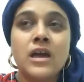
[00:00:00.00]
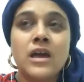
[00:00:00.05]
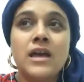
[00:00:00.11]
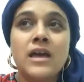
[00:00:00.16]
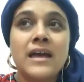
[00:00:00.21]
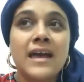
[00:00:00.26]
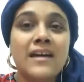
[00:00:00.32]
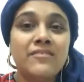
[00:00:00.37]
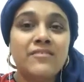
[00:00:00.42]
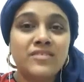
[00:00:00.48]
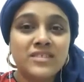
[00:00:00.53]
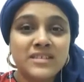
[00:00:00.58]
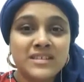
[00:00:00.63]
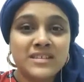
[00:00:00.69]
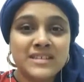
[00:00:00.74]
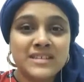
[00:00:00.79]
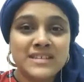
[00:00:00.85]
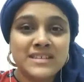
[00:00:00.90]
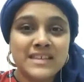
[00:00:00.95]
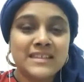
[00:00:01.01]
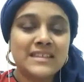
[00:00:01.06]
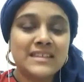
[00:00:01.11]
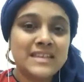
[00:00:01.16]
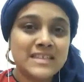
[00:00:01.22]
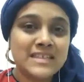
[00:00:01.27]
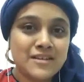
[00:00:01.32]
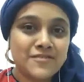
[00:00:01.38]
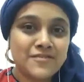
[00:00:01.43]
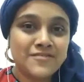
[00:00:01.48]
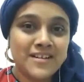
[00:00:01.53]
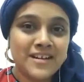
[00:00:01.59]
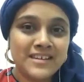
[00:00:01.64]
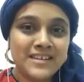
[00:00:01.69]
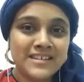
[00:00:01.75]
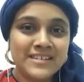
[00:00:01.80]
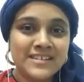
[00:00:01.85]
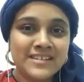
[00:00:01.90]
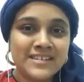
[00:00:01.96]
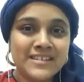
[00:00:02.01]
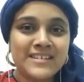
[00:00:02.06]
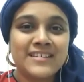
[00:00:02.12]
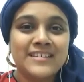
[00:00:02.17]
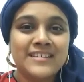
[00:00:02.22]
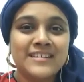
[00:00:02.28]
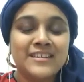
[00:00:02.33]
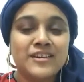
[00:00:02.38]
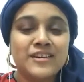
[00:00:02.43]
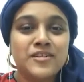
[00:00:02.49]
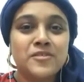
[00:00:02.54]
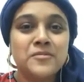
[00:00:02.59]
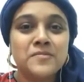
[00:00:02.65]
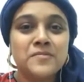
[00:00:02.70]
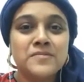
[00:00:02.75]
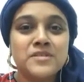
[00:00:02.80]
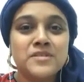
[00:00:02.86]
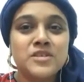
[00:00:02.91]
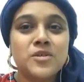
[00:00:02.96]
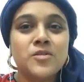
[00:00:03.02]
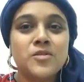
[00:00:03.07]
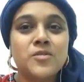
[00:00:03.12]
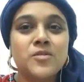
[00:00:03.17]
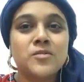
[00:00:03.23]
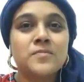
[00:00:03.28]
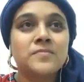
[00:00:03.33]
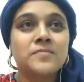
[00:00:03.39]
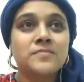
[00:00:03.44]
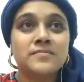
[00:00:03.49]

evidence that things are fine, so